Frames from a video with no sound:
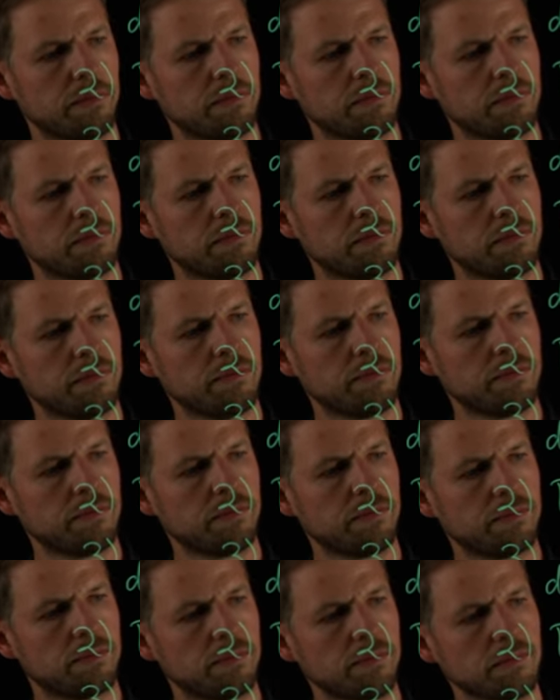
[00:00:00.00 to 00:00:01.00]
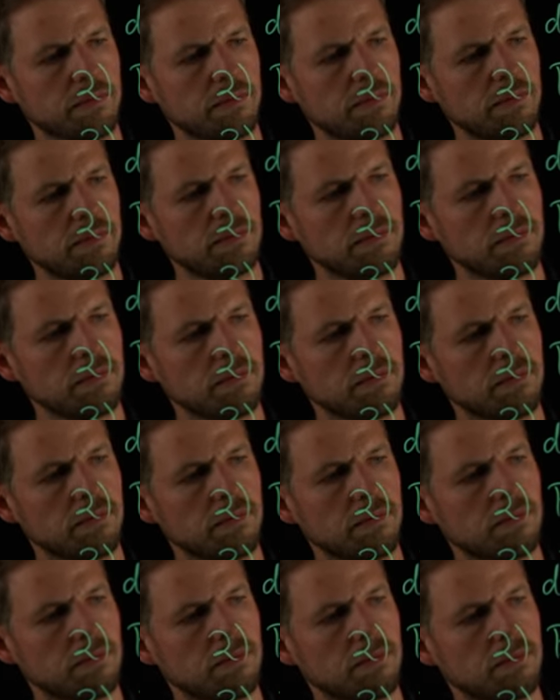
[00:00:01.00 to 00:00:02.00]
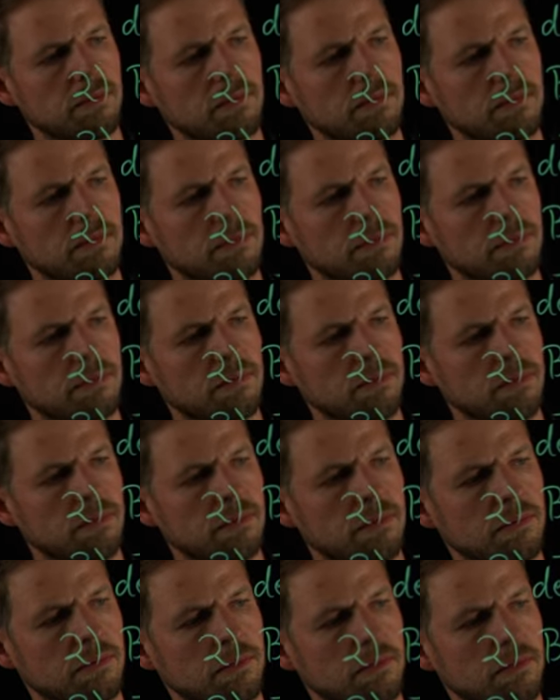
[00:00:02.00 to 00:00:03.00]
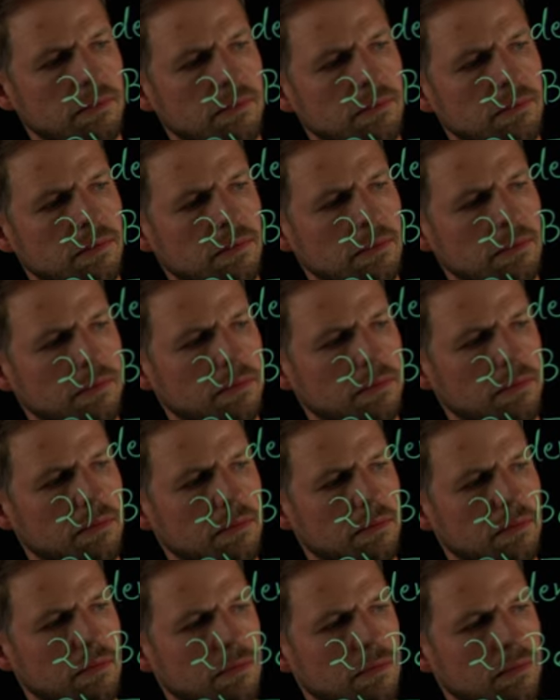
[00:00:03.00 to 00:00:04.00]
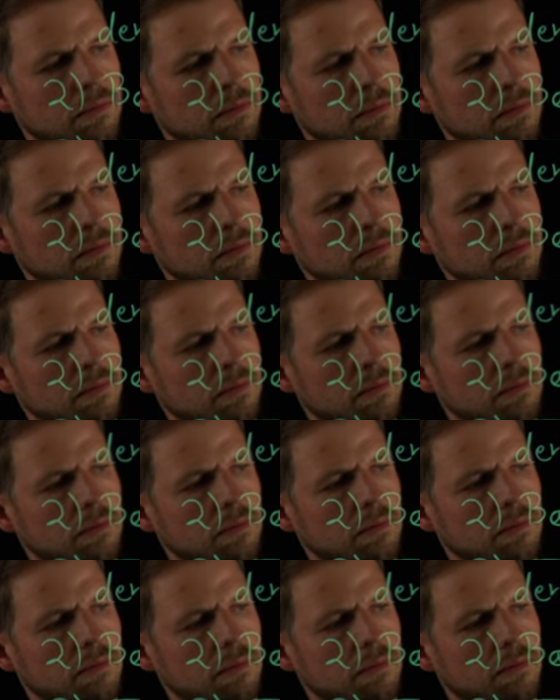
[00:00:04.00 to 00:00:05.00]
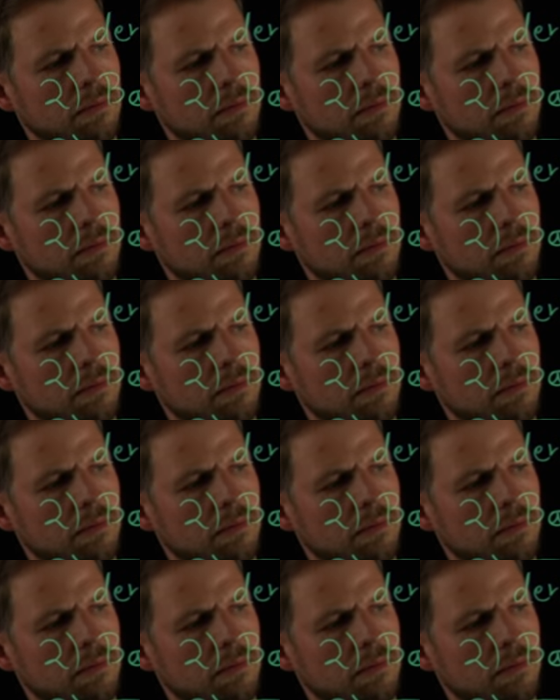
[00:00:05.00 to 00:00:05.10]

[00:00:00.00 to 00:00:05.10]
No one is speaking in this clip.